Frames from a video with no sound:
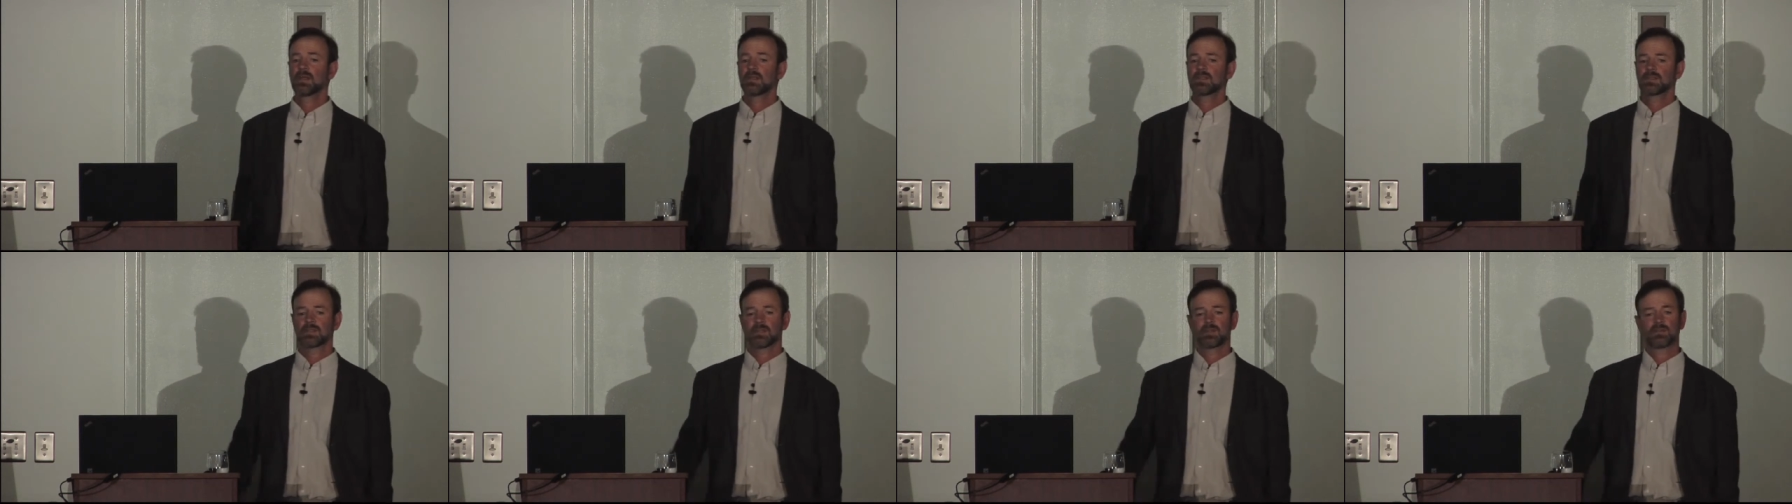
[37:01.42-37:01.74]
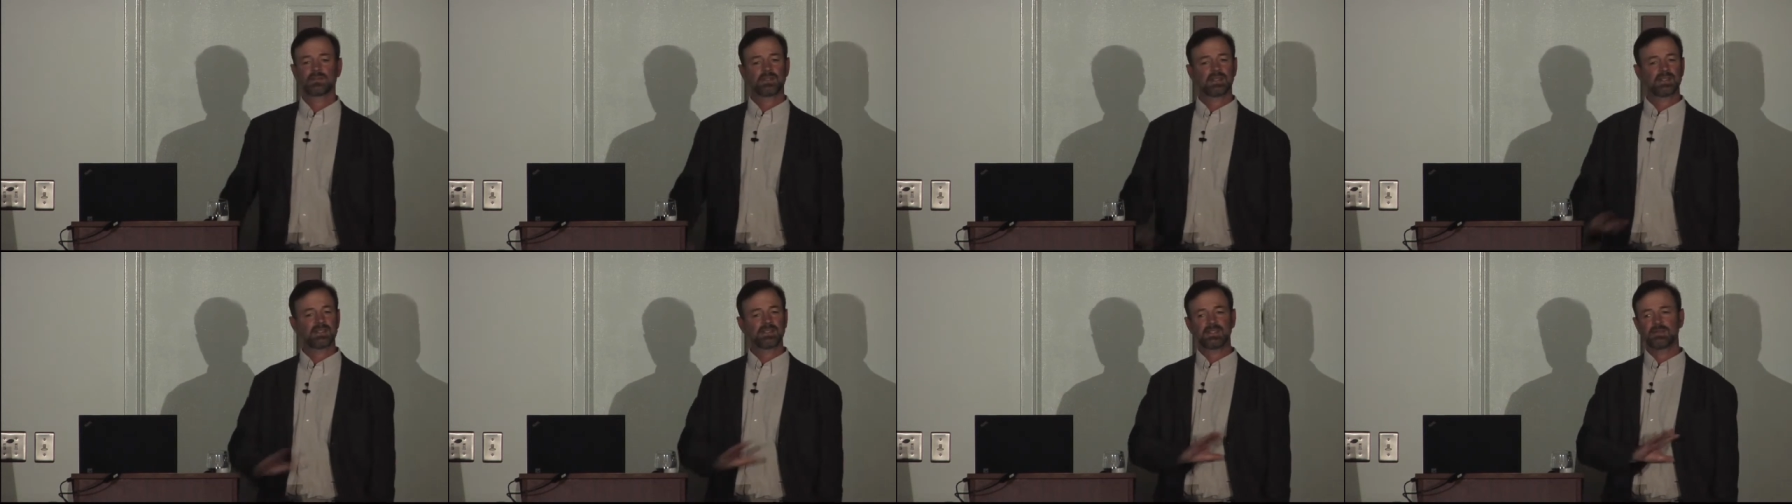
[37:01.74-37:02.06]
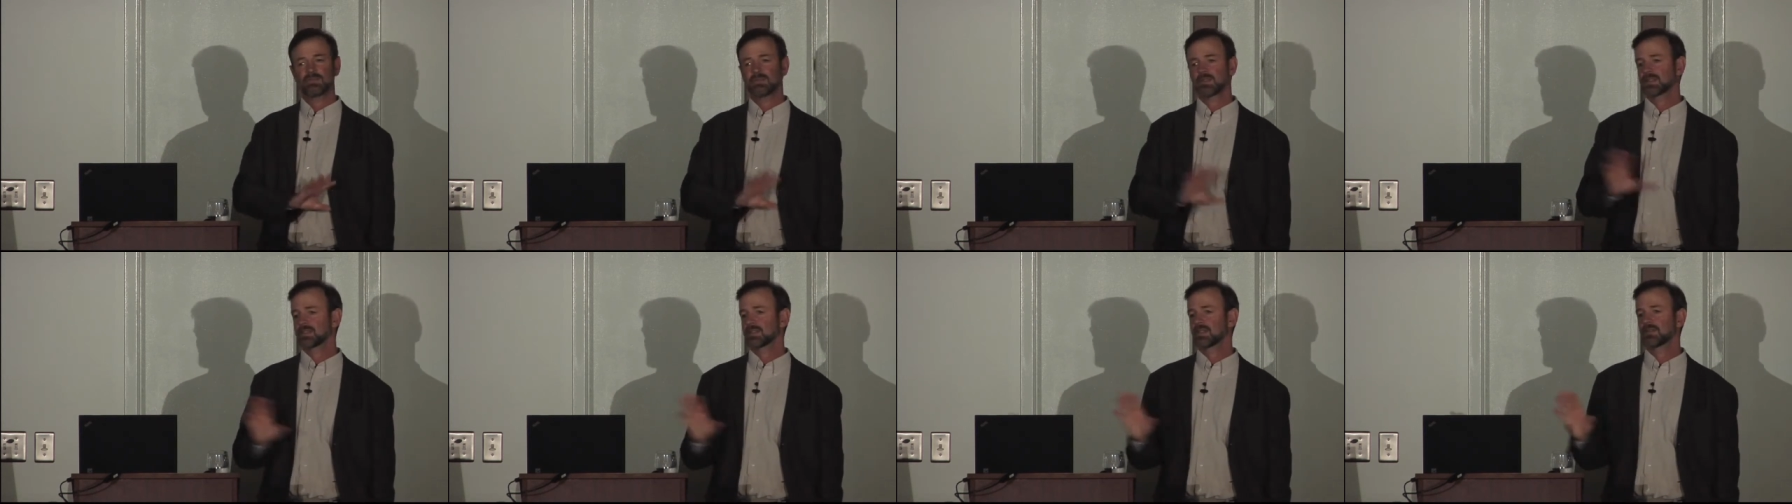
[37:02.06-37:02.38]
So they
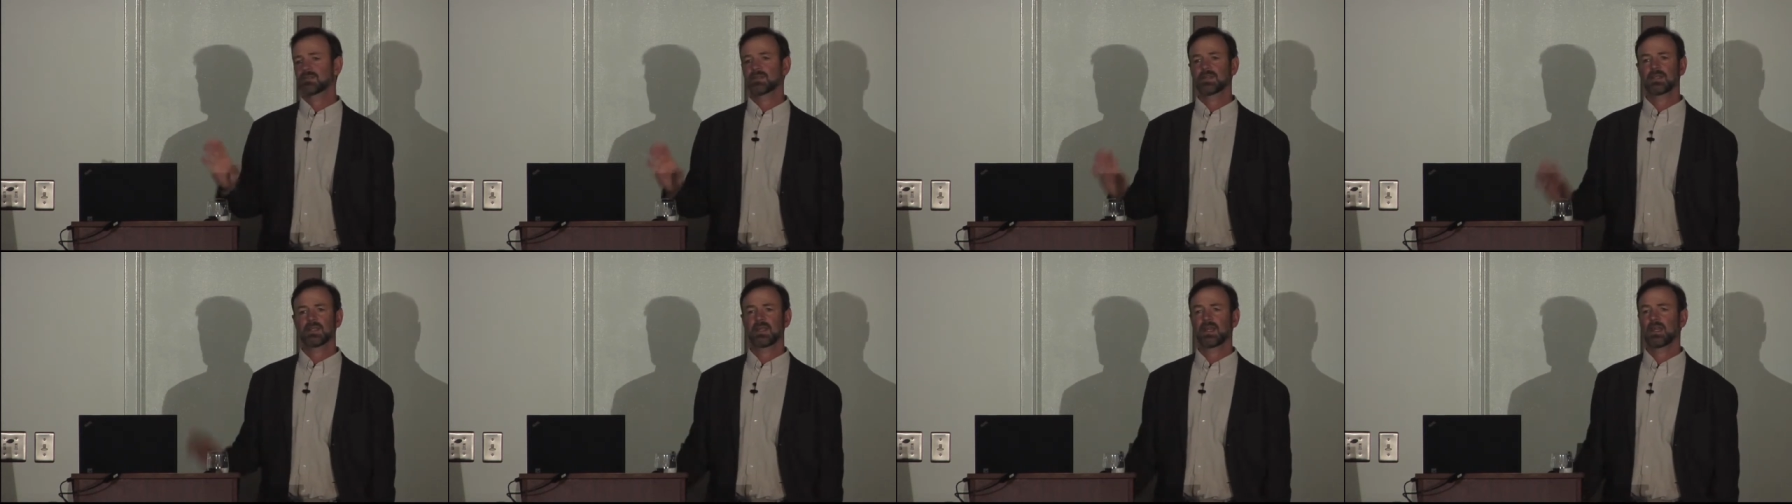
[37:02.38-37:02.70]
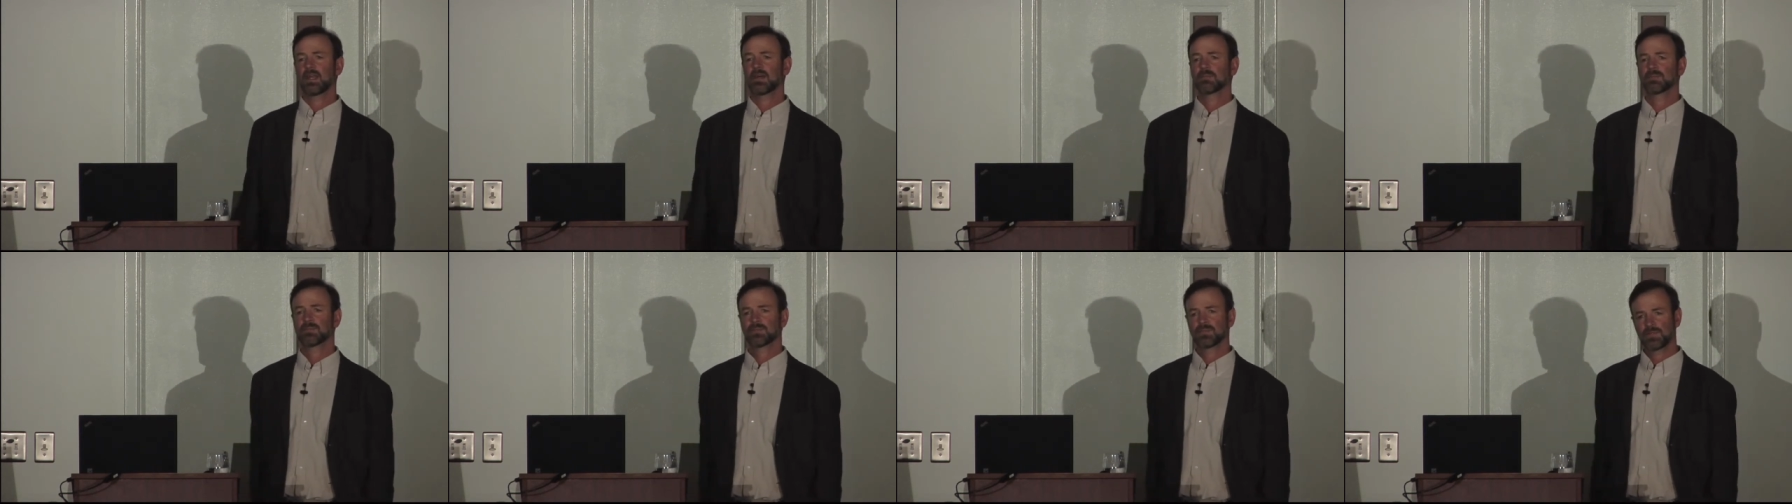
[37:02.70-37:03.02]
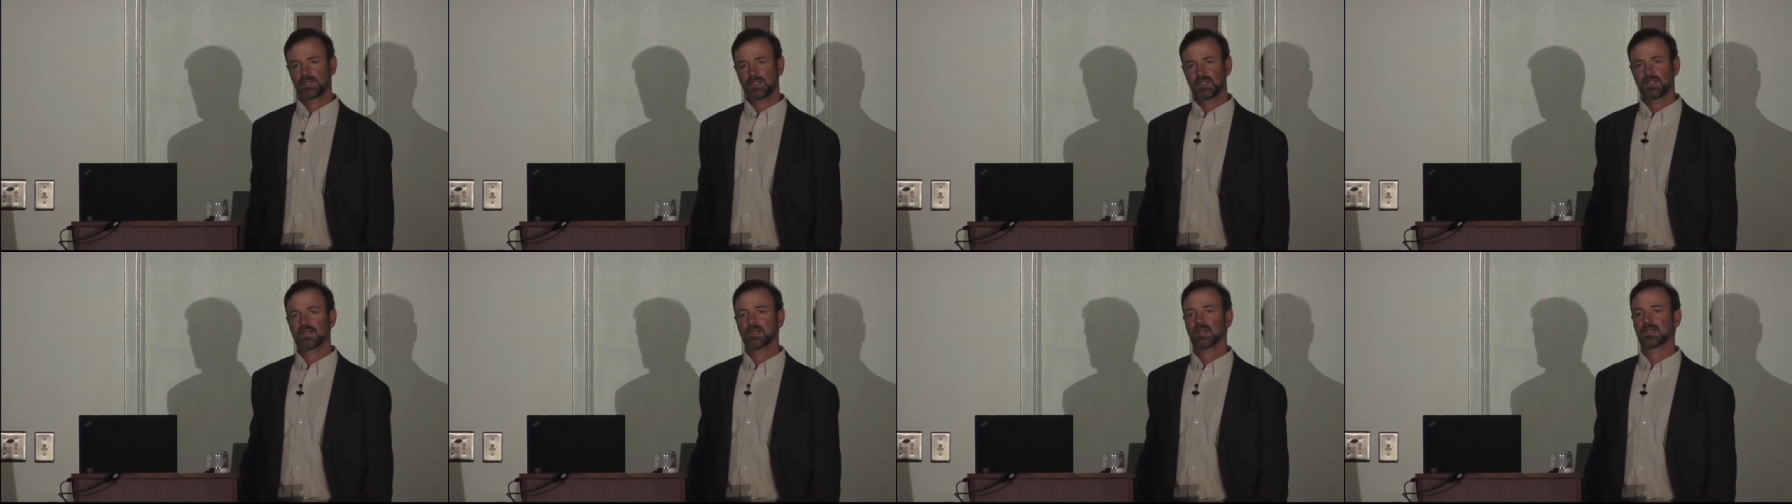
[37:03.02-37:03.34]
seem to segregate out
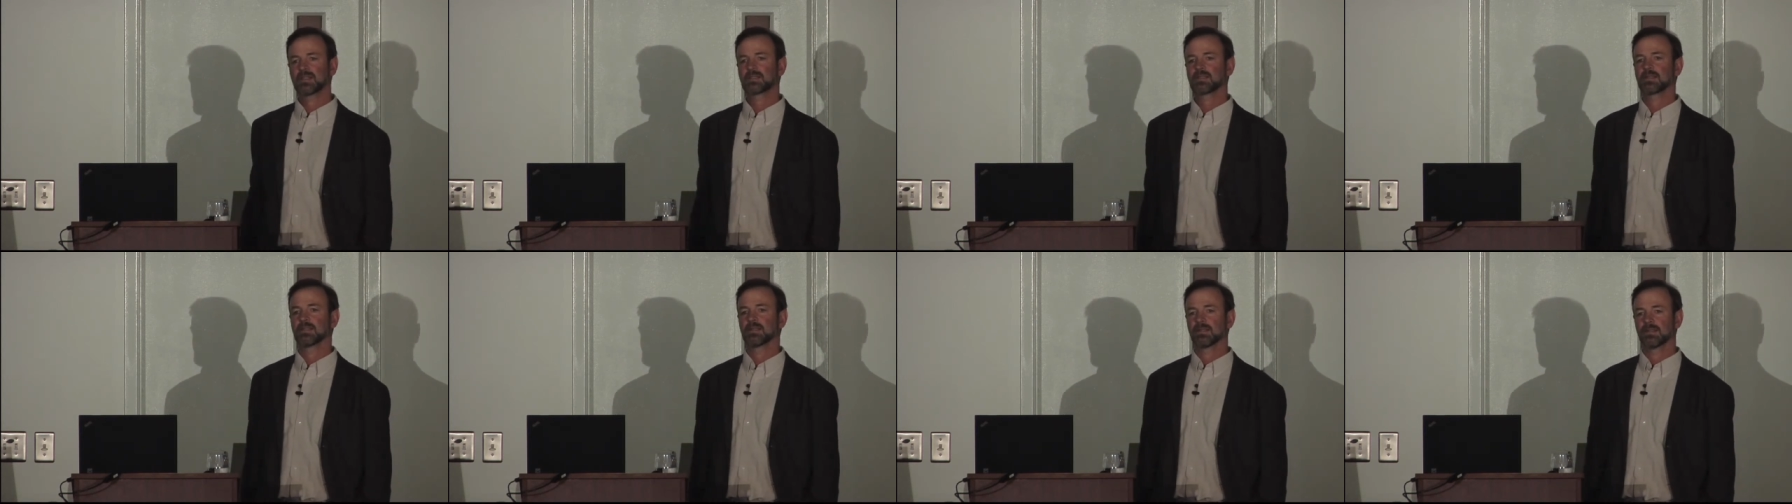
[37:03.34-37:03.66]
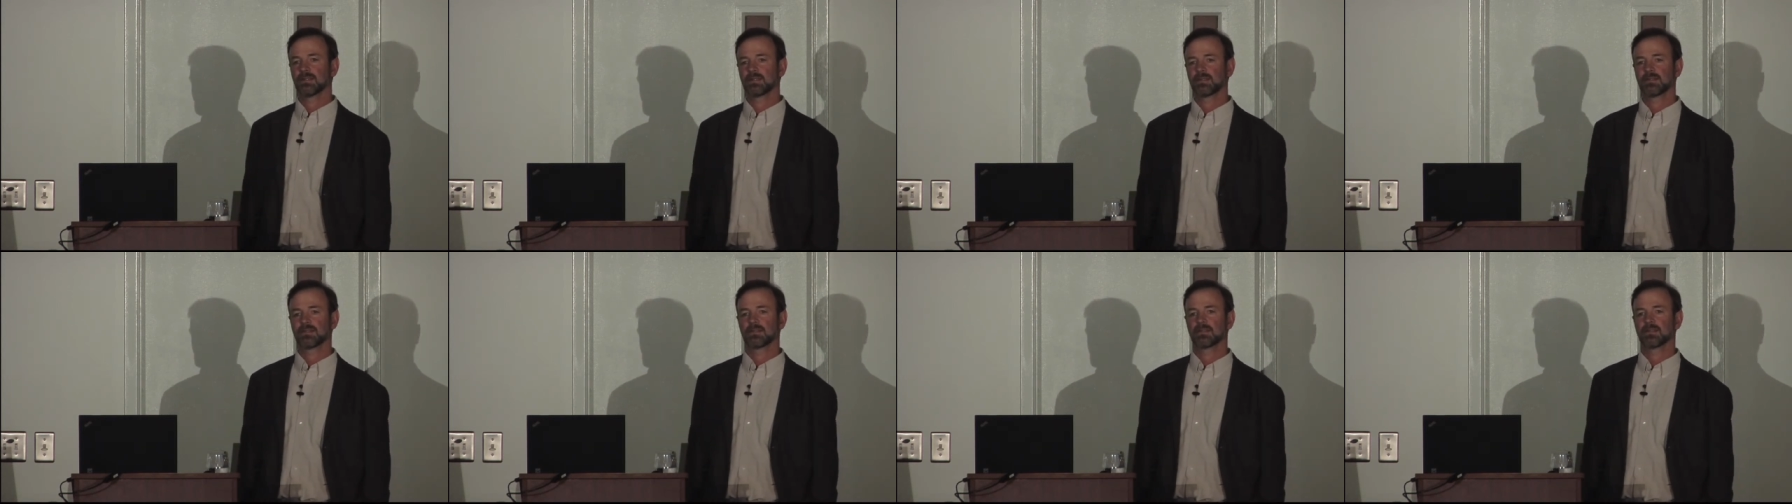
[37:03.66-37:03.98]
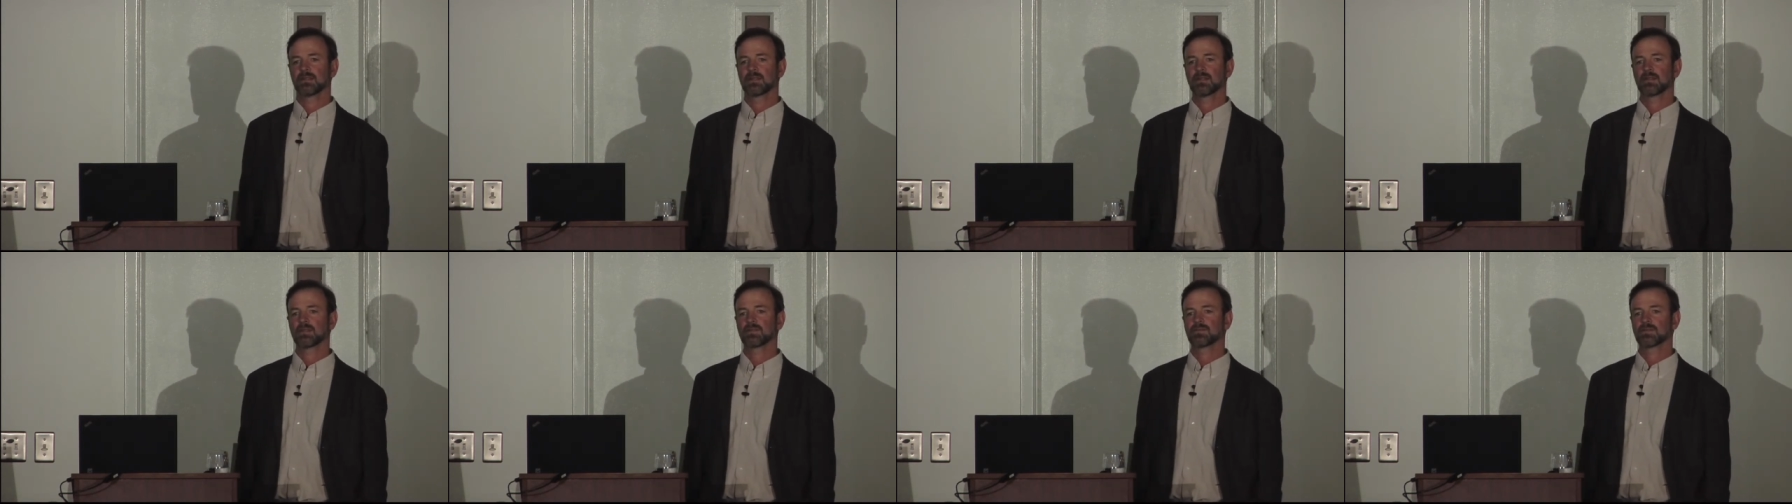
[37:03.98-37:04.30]
pretty nicely in
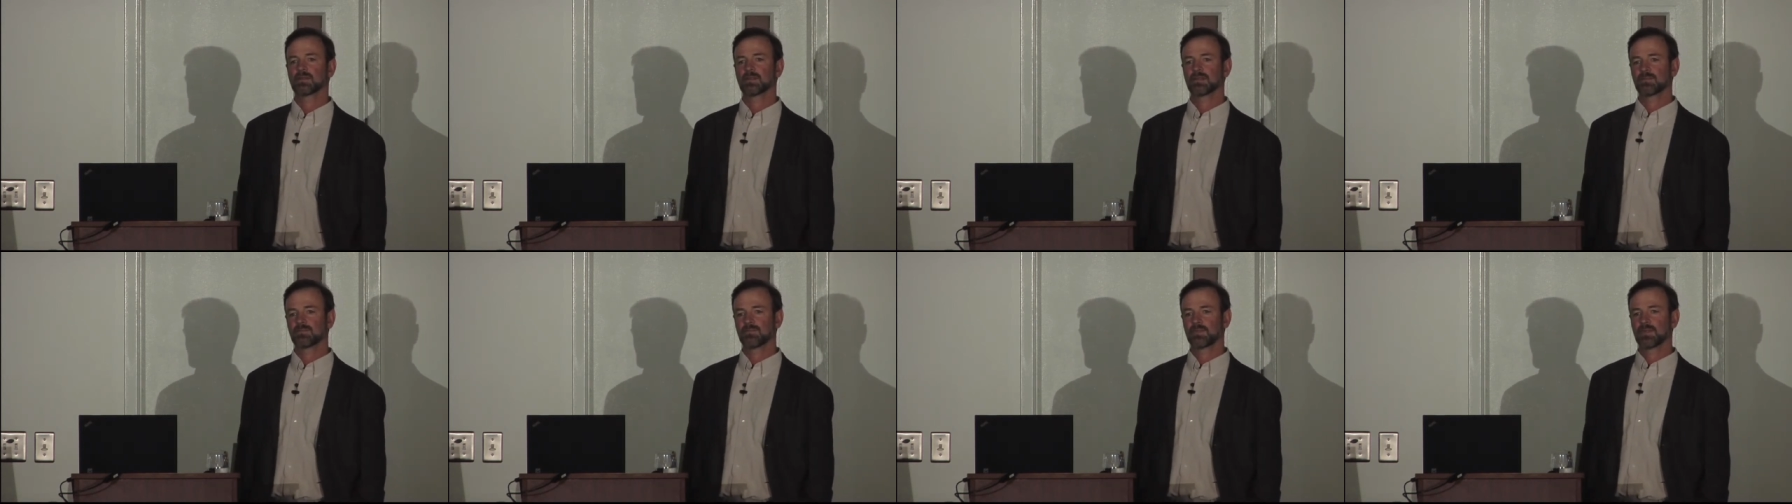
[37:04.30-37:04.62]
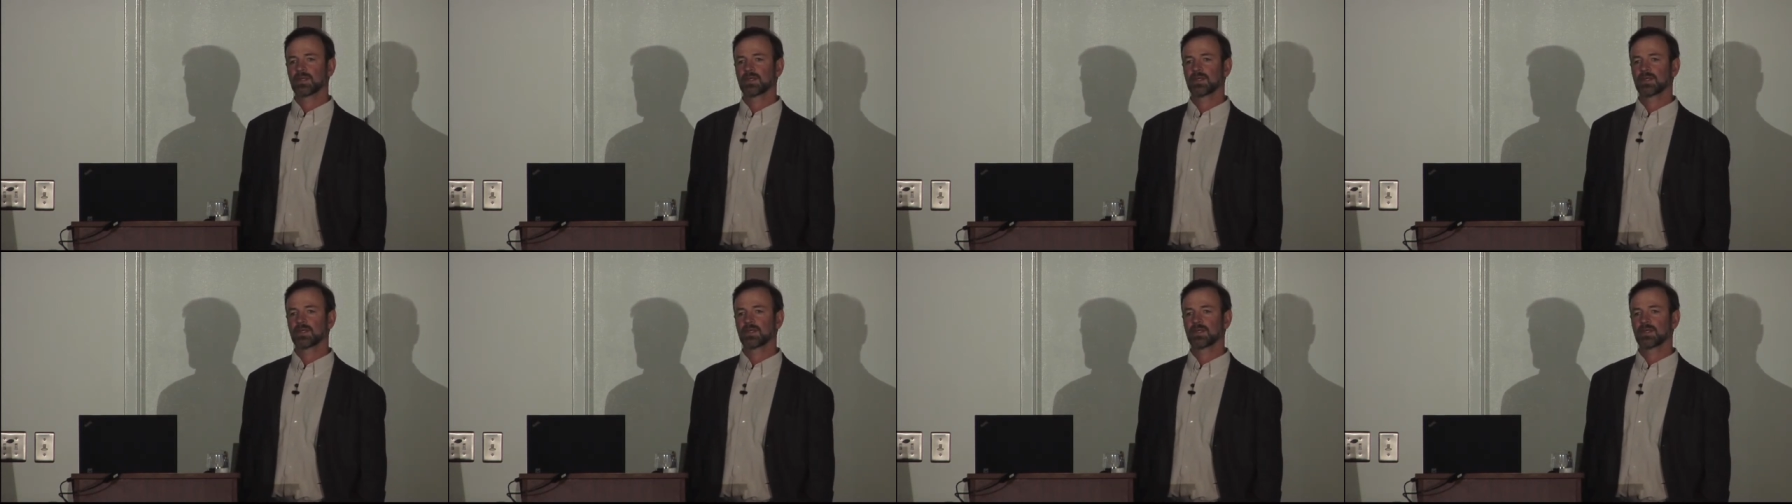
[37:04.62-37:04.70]
the country.